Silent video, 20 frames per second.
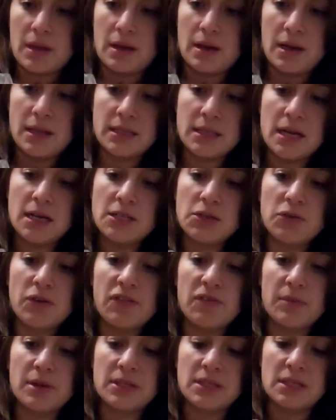It's got
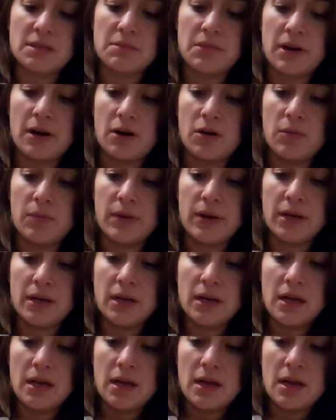12 months in barrel,
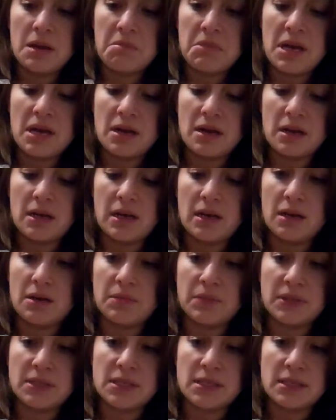but I may not need it,
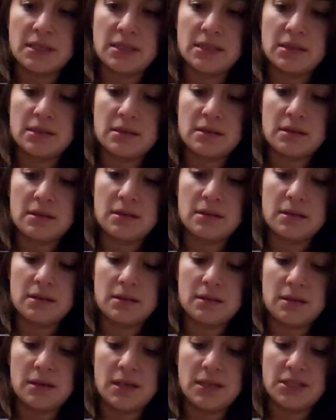but since
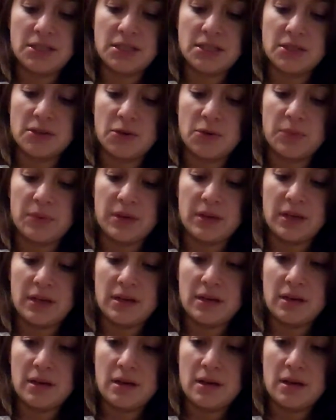I just opened it,